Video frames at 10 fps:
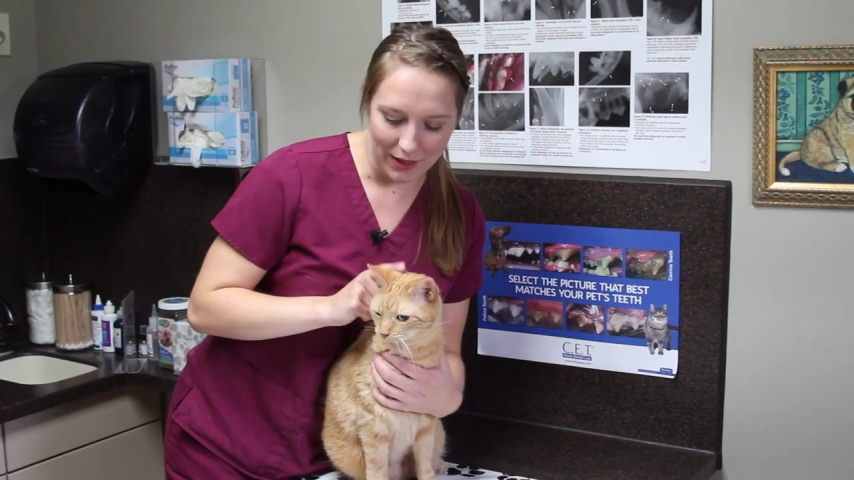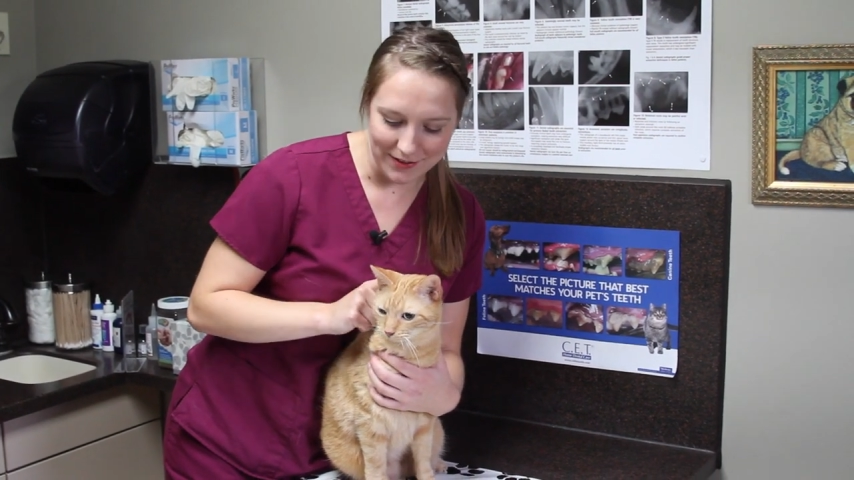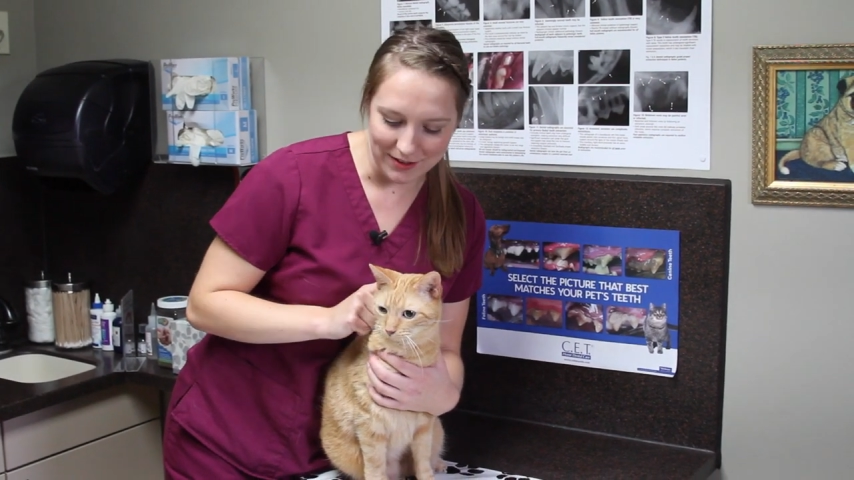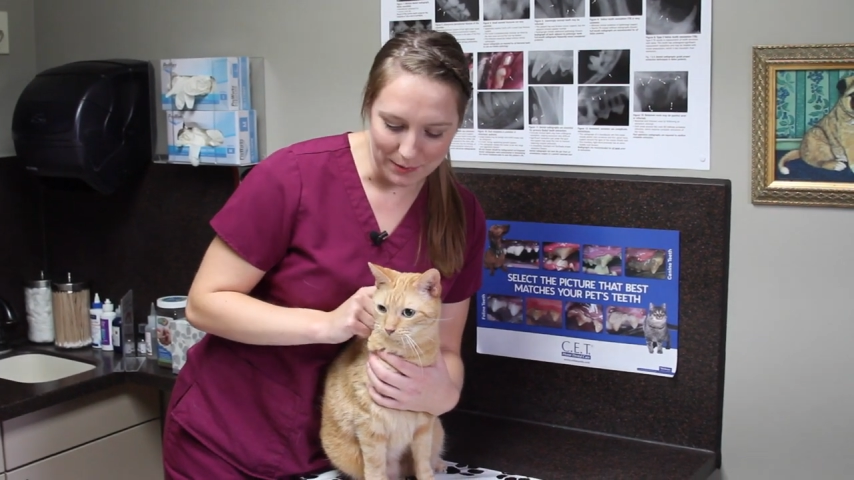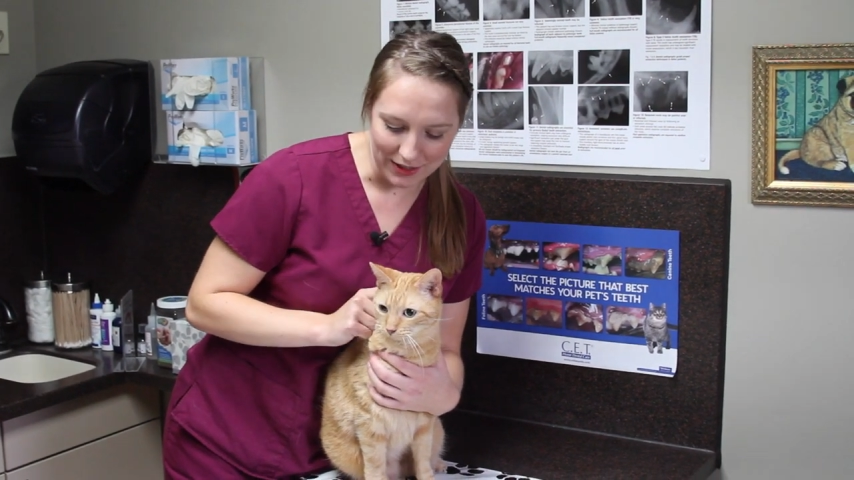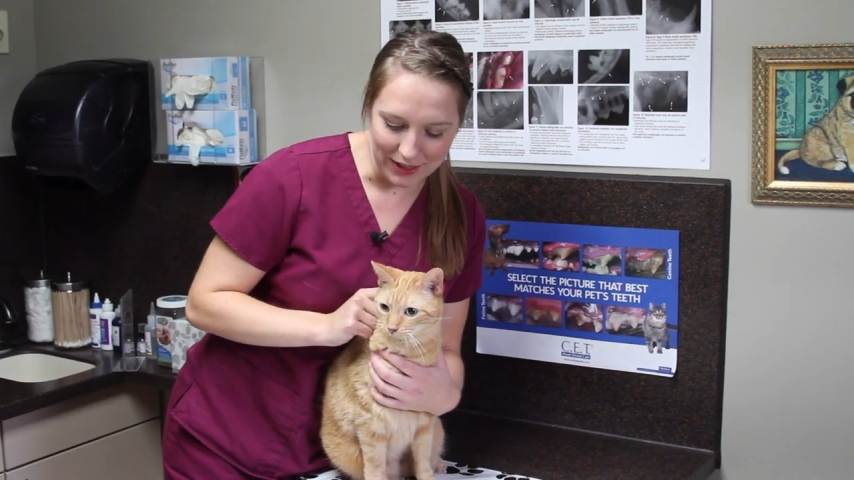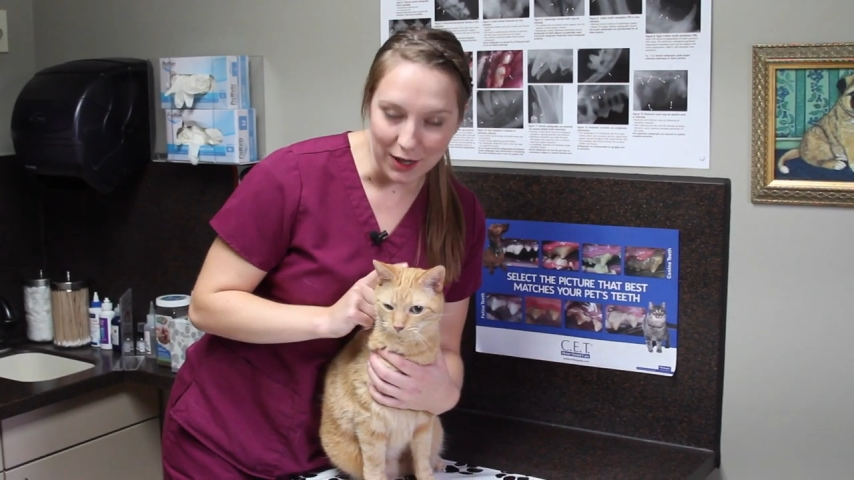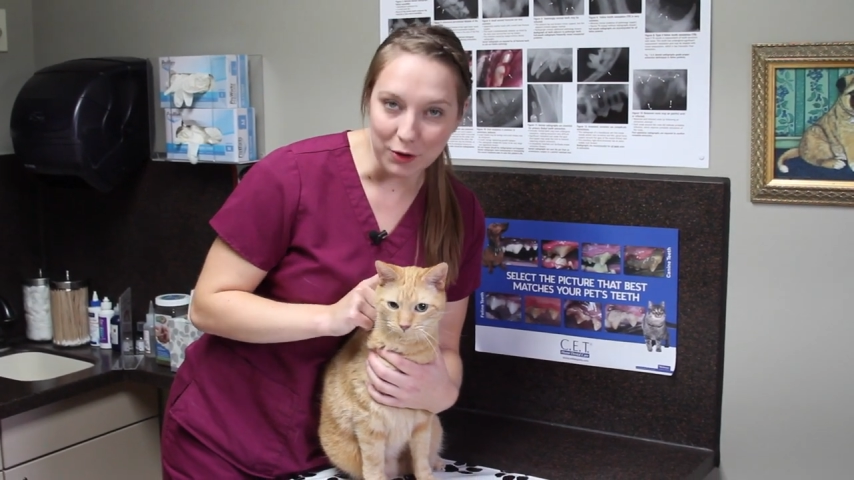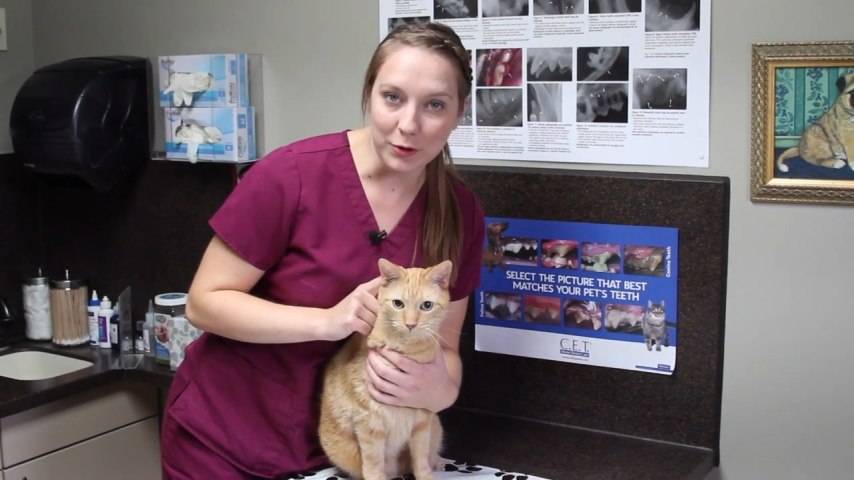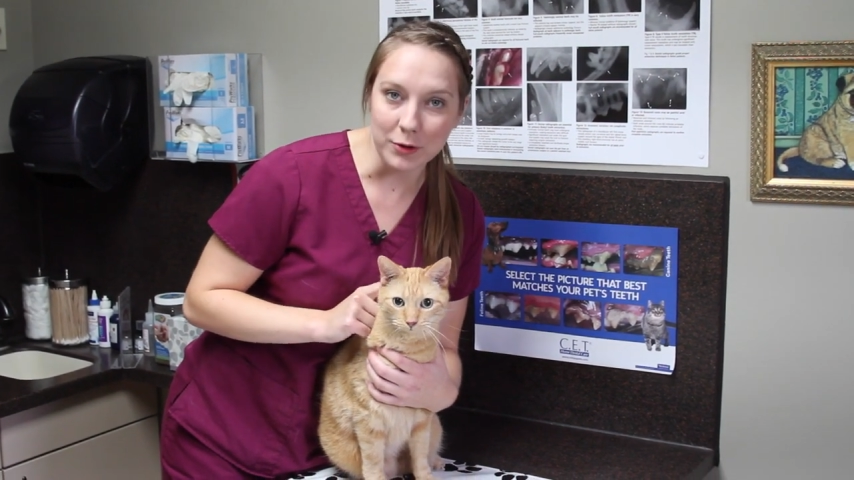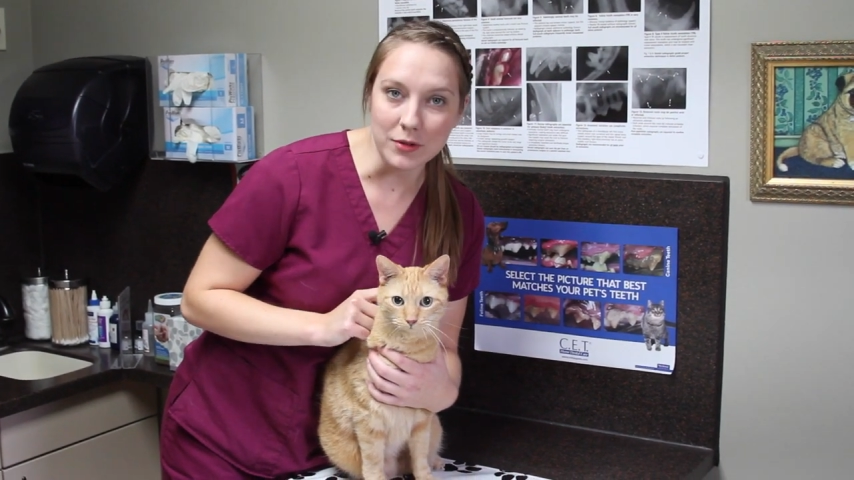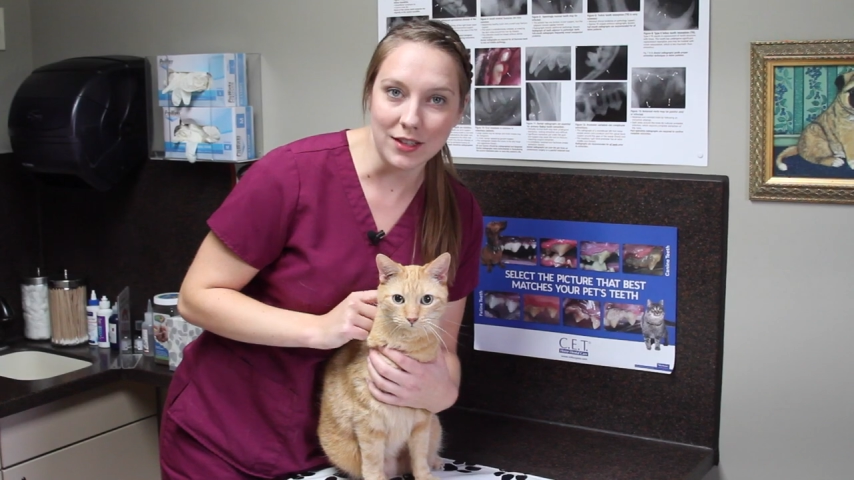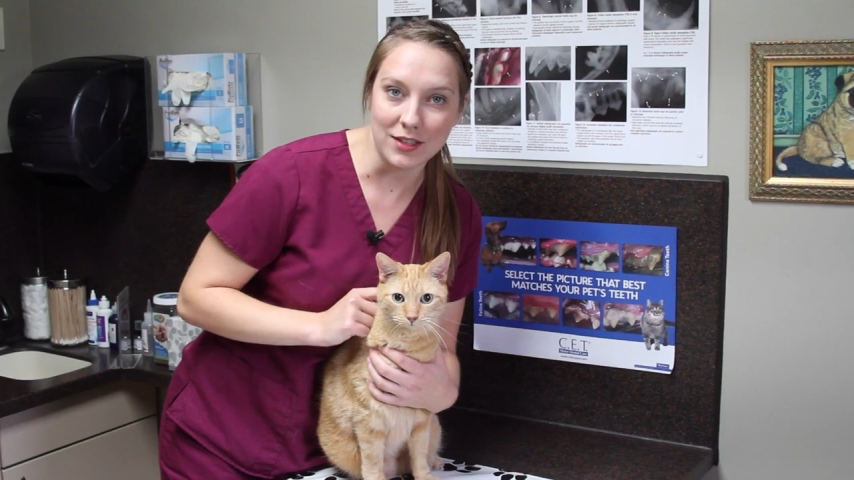and this is my cat, Cruz,